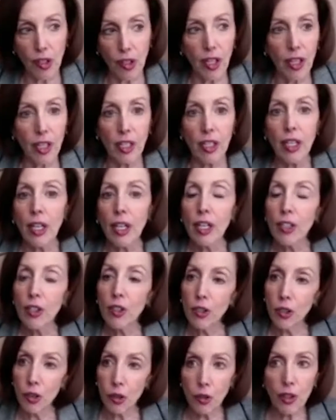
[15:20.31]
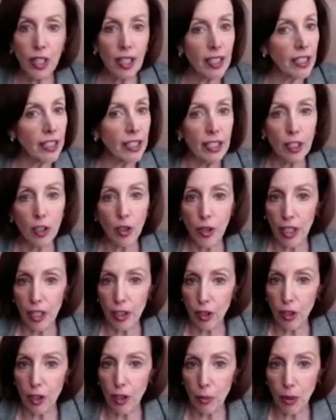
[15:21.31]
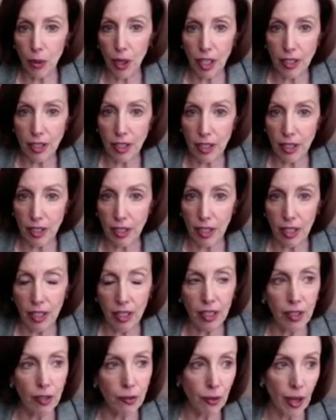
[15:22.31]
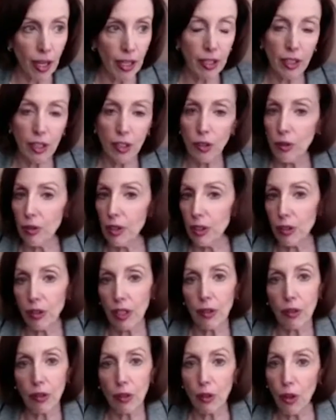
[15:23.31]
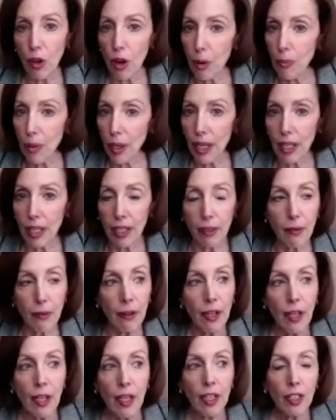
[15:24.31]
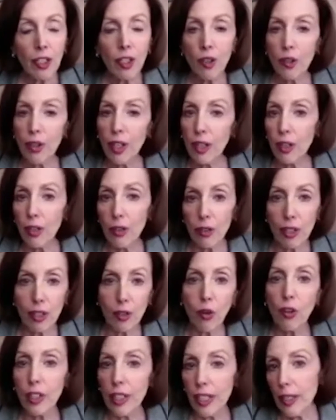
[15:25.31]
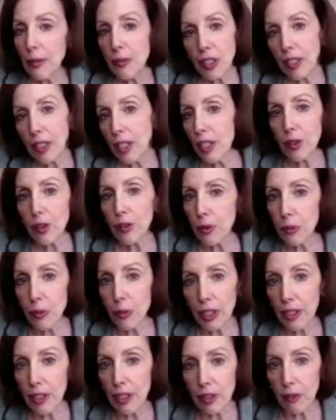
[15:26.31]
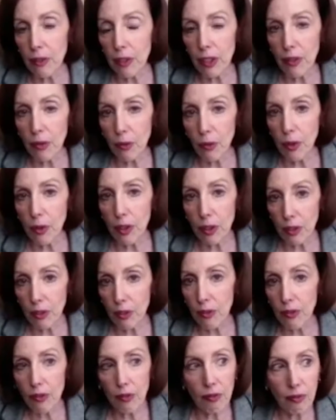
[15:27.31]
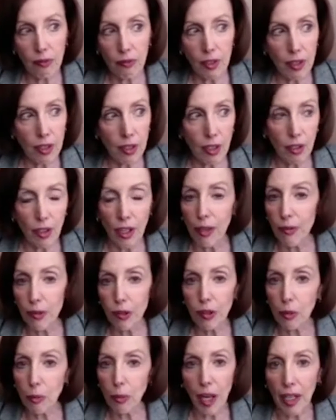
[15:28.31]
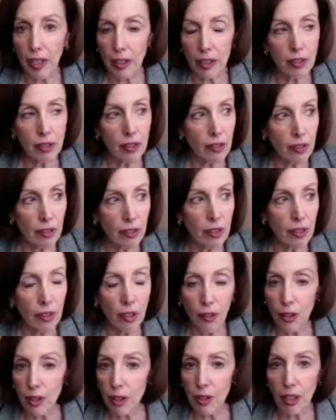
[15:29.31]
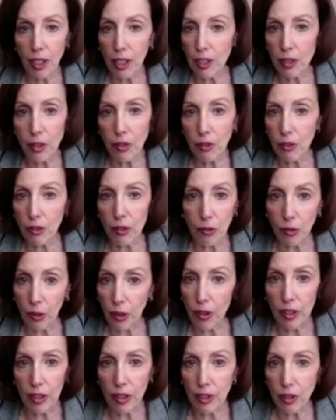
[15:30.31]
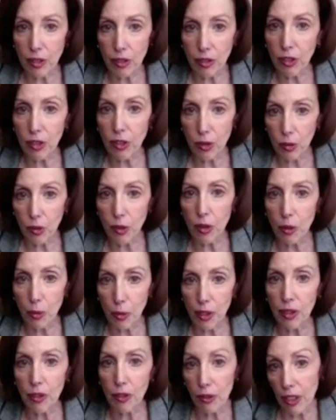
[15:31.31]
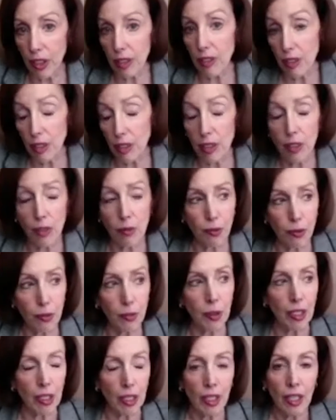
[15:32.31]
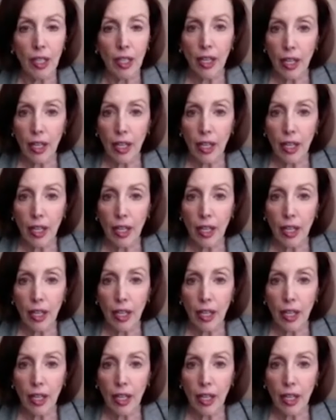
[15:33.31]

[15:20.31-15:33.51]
I knew that I needed credit card processing, and the fact that you integrate with LawPay. And, you know, it all came together for me, and it you know, I haven't looked back. It's nothing has gone wrong. It's just really been a great system for me.